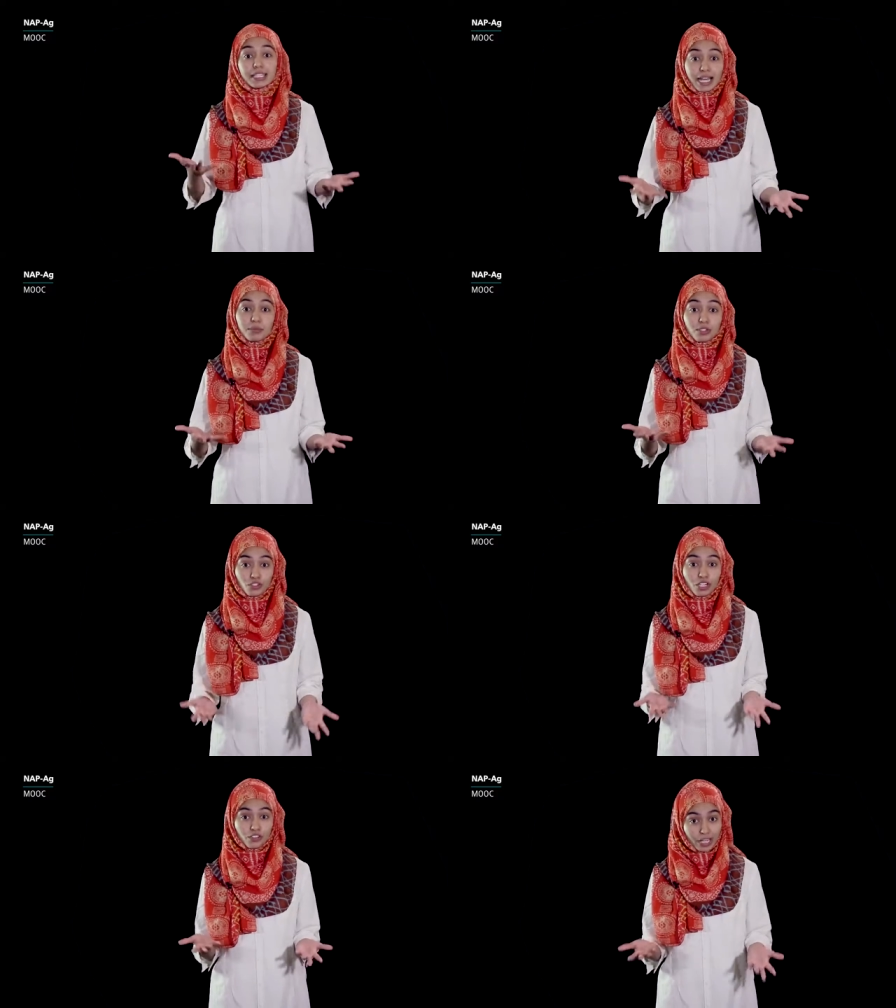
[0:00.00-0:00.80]
with climate
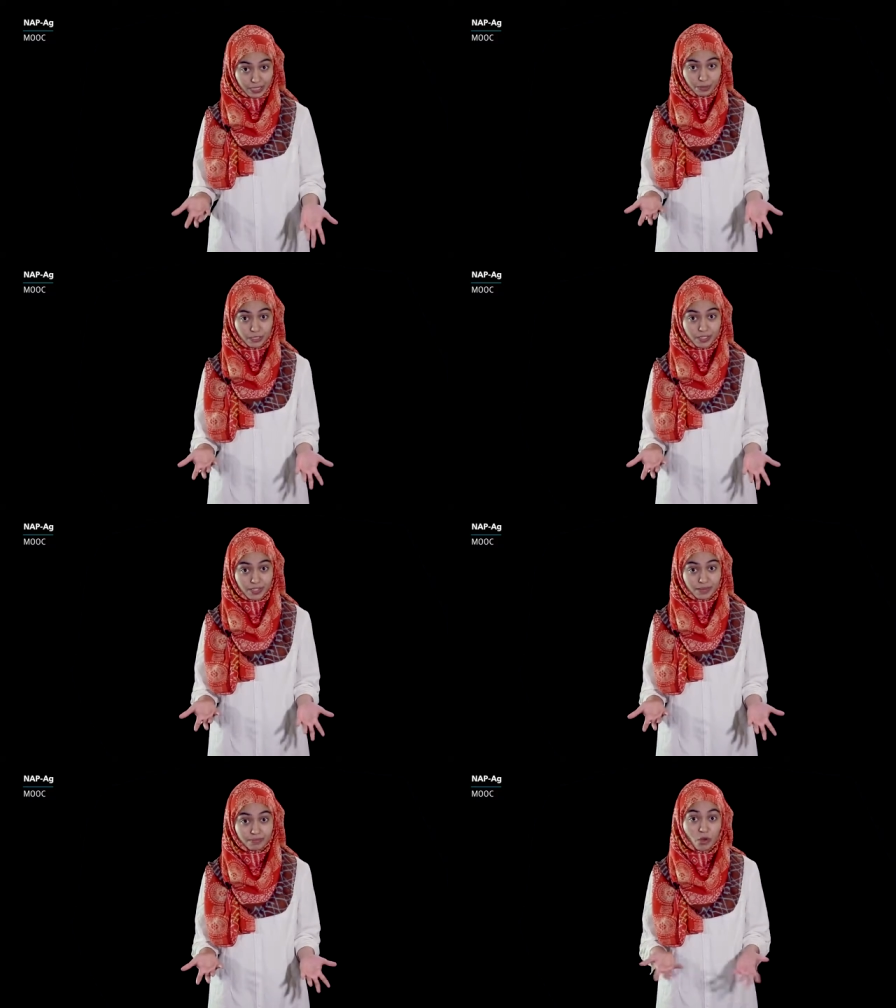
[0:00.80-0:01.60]
change
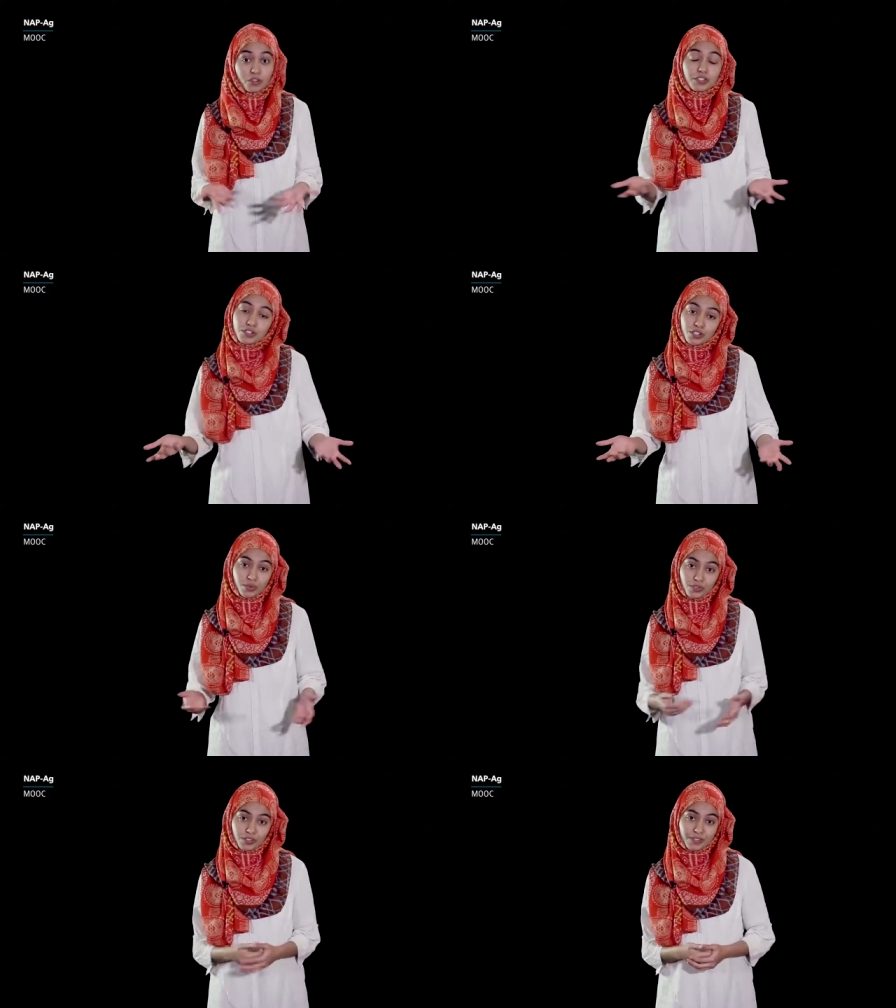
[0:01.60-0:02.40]
experts or
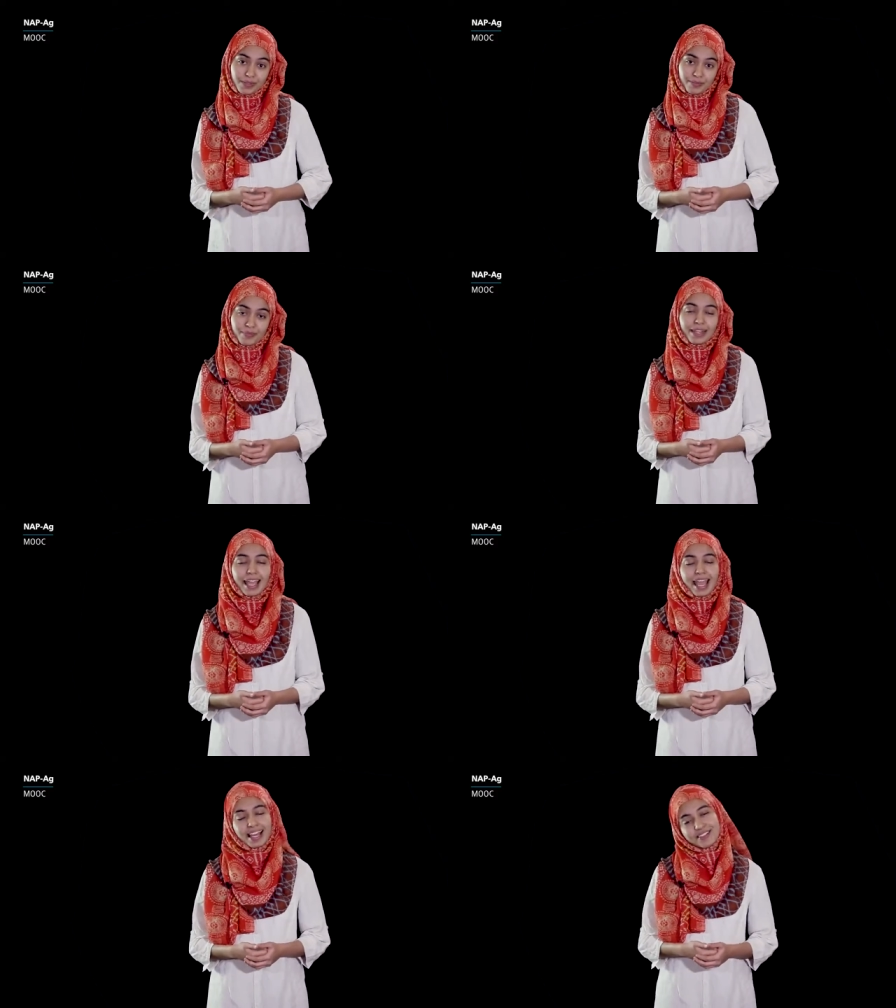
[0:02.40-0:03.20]
institutions,
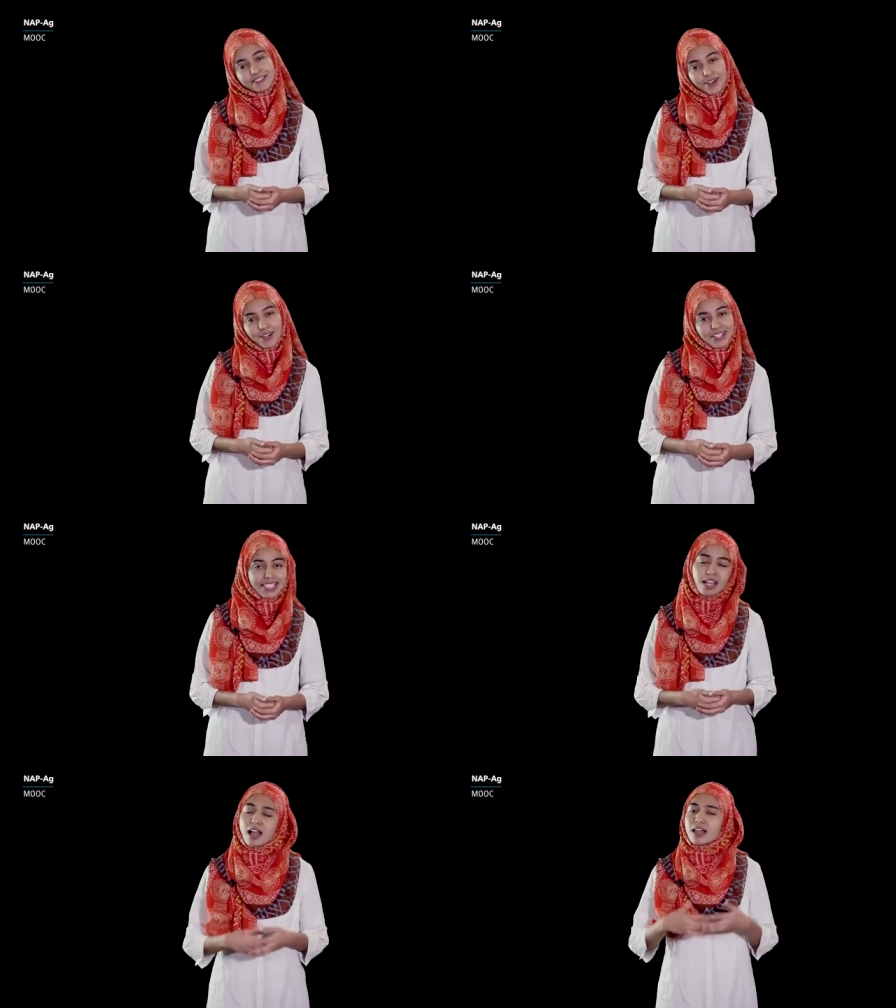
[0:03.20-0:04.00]
and of
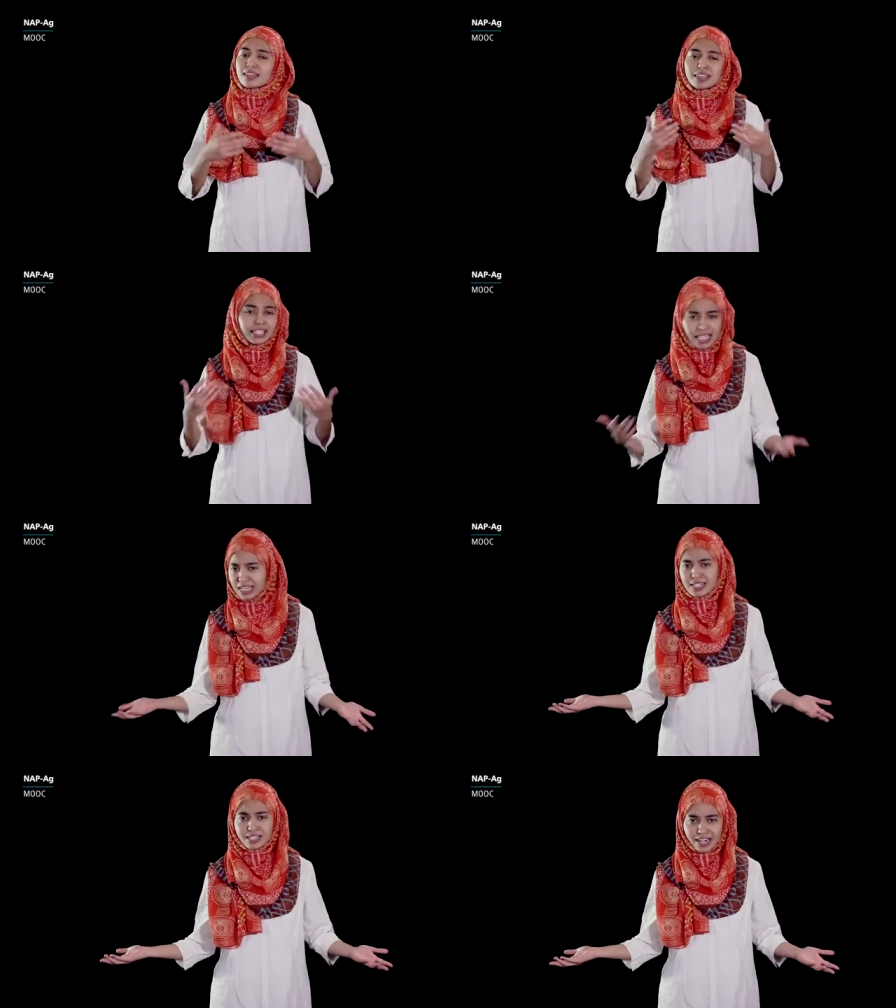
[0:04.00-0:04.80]
course, the
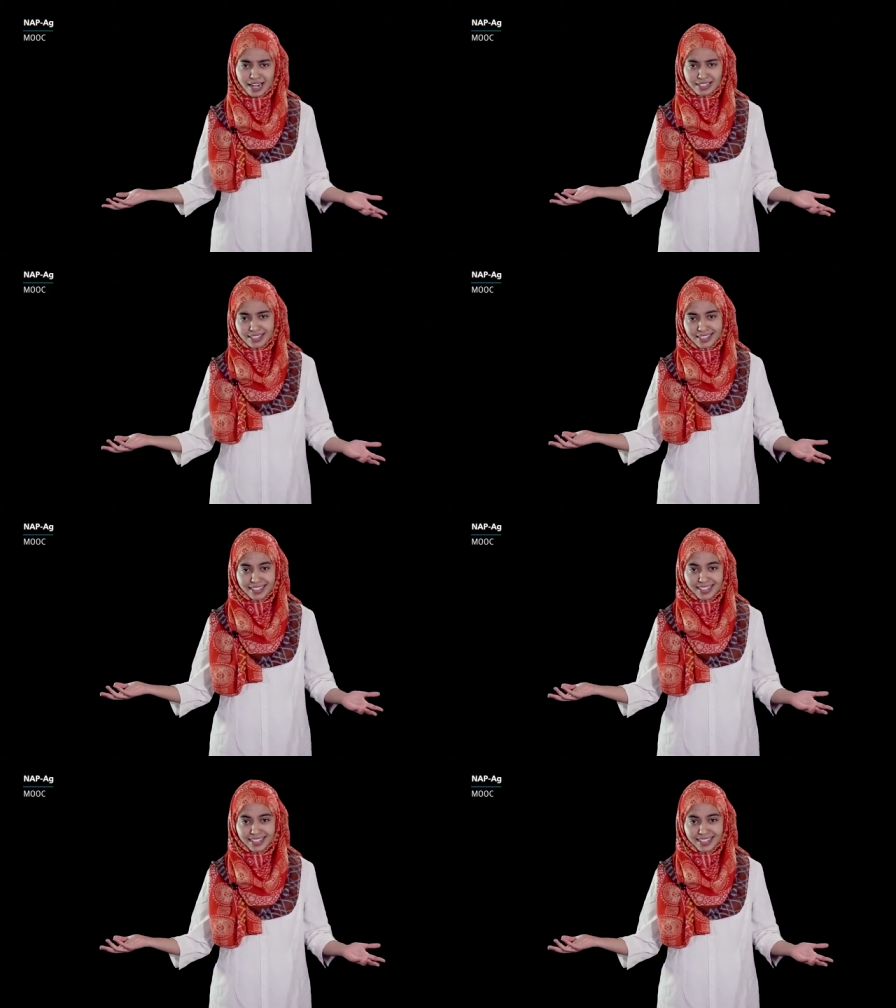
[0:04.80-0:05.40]
internet.